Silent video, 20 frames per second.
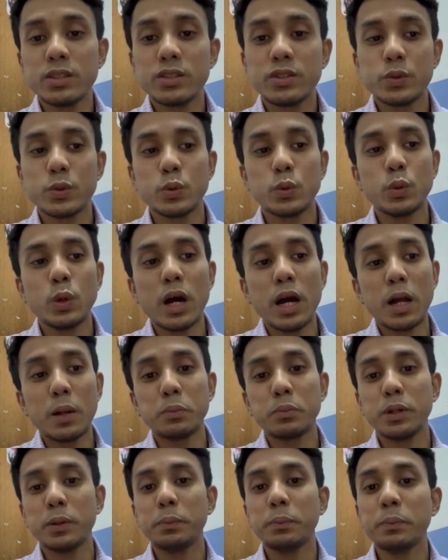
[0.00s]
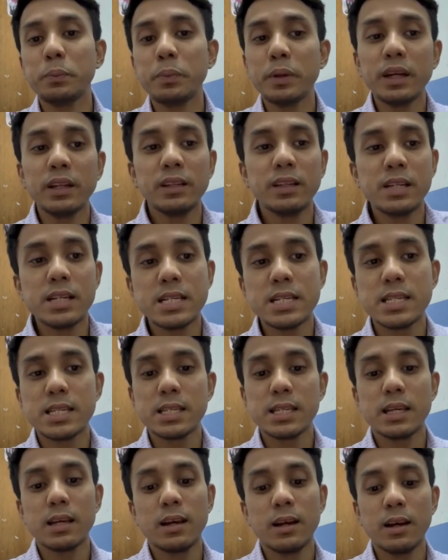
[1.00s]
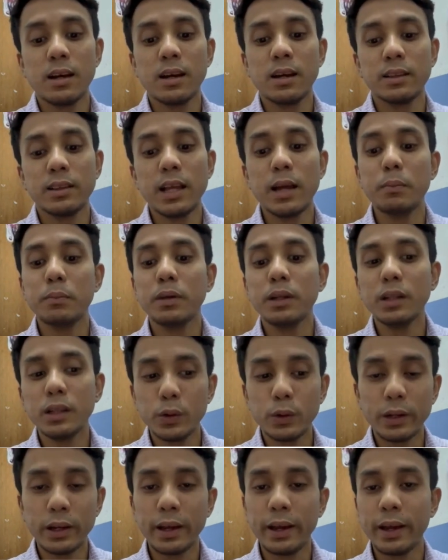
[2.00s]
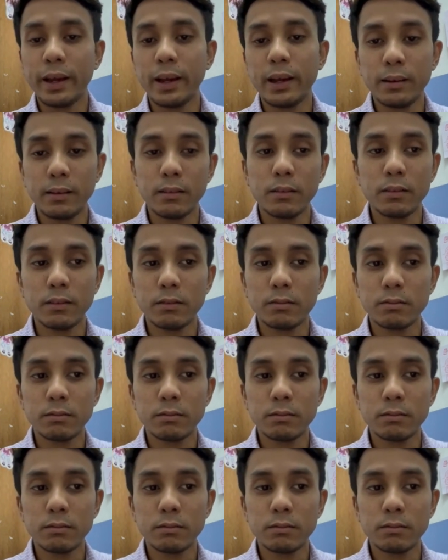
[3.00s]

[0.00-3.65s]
So I'll prepare this table. You can